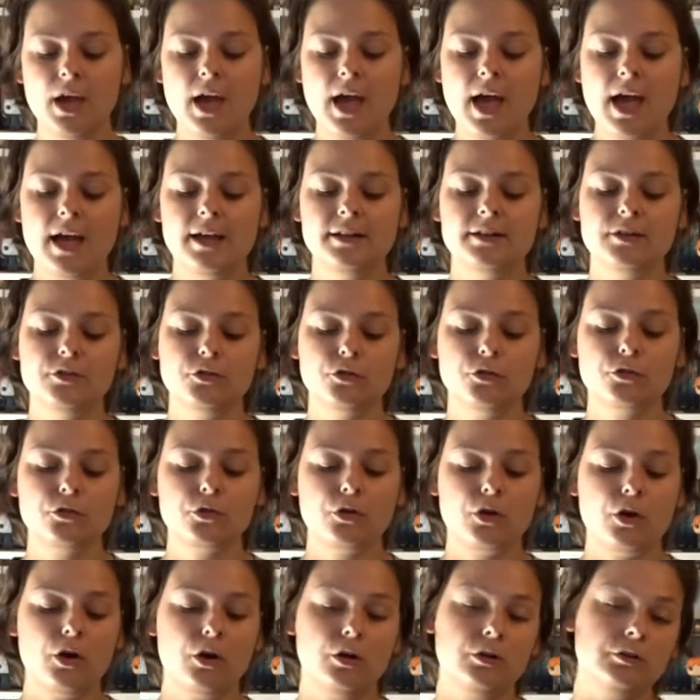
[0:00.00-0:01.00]
and this is
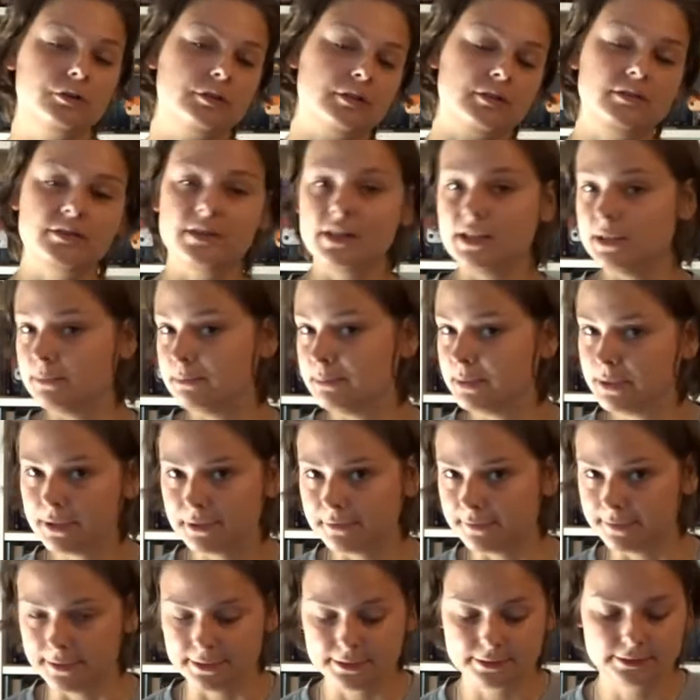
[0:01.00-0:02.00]
called the
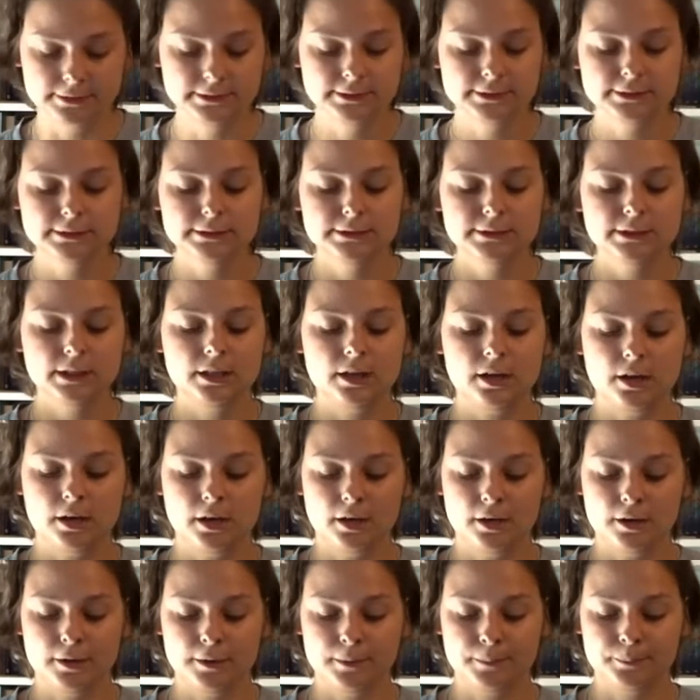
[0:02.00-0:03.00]
Imperia.
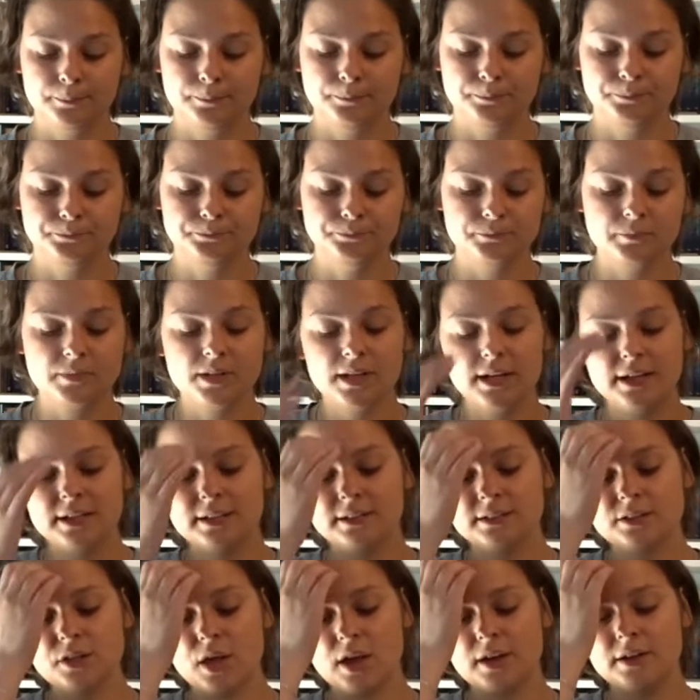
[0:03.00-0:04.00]
And
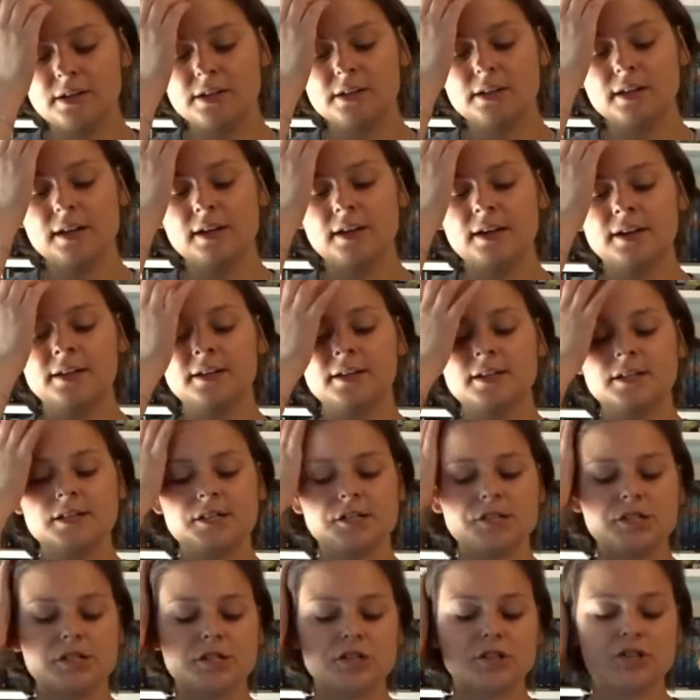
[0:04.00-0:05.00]
Adeline
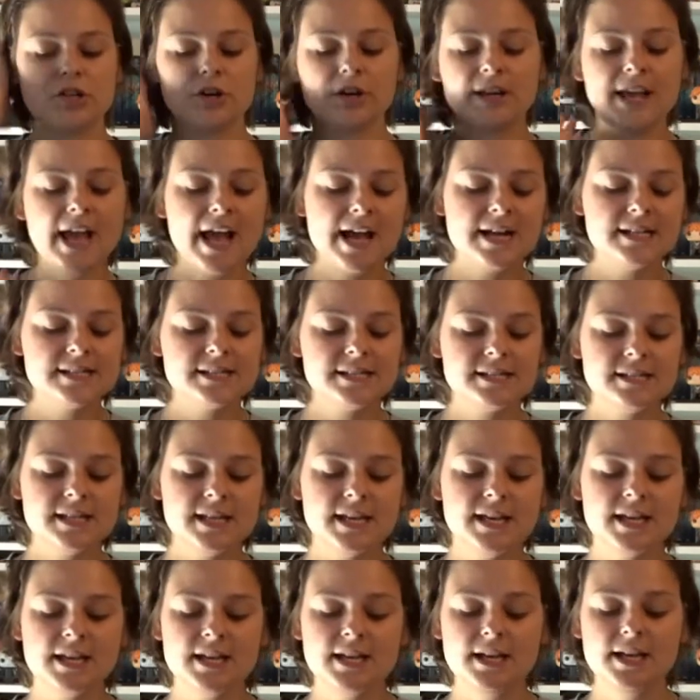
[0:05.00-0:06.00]
is
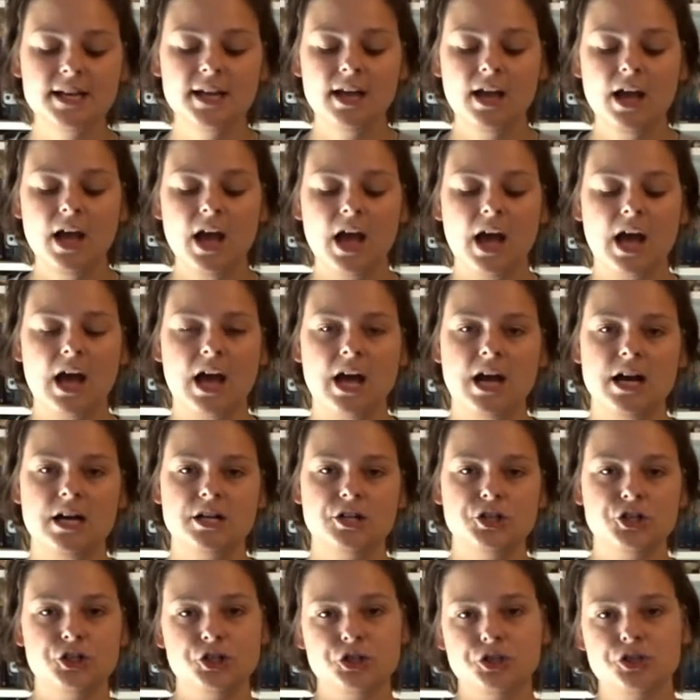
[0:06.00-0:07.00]
sarcastic
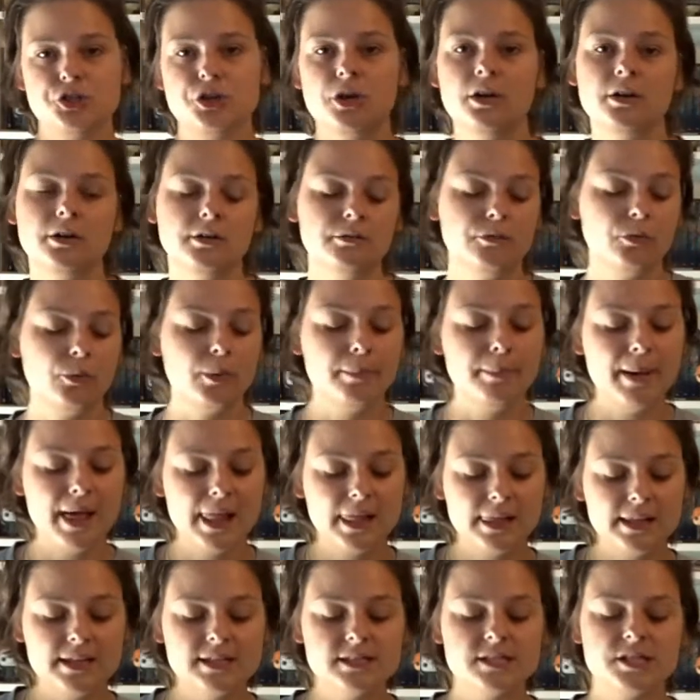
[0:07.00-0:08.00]
and she's kind of
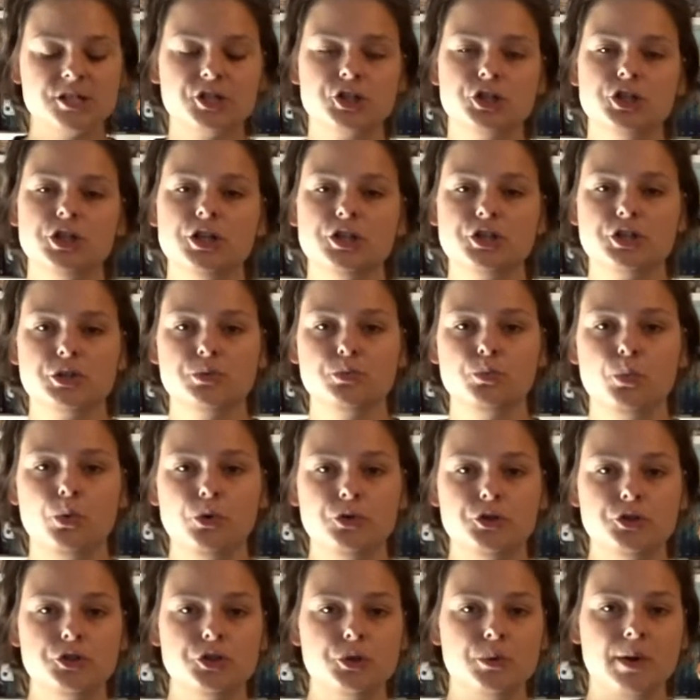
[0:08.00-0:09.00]
rebellious, as she doesn't
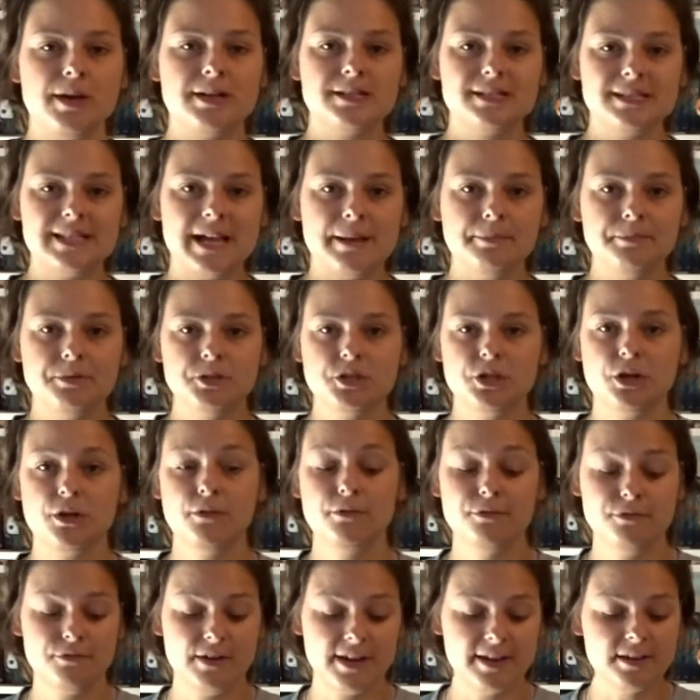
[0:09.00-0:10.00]
want to accept her
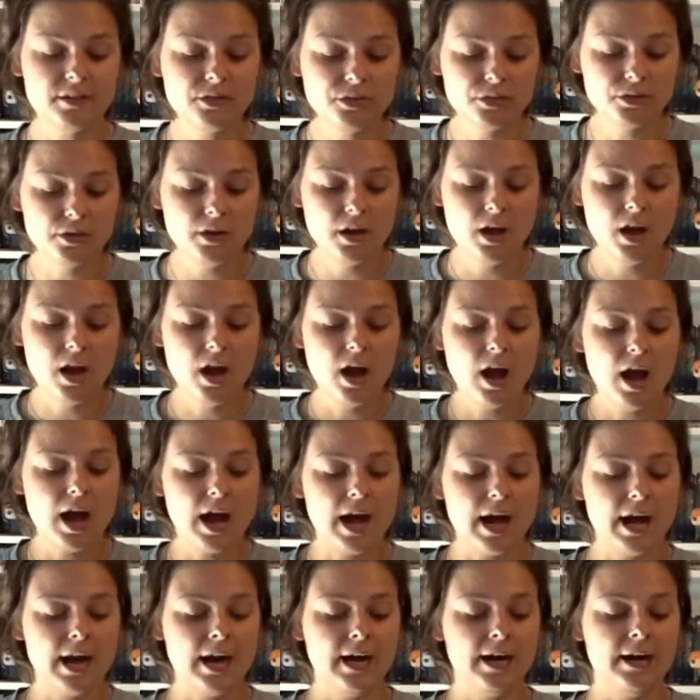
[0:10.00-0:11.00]
faith.
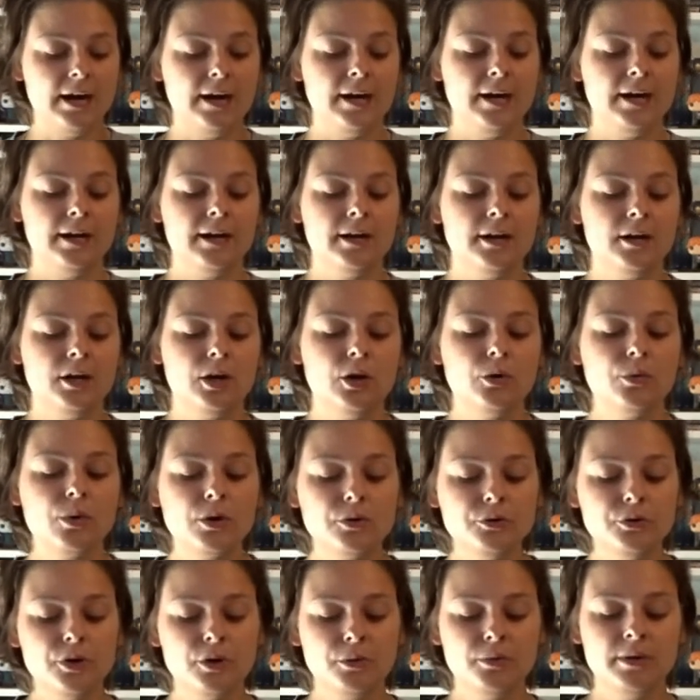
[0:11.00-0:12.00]

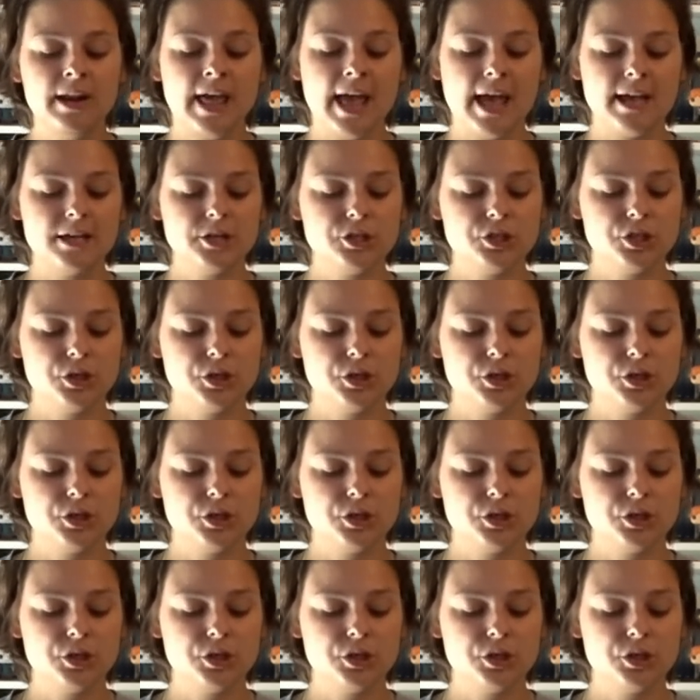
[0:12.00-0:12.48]
Around her neck she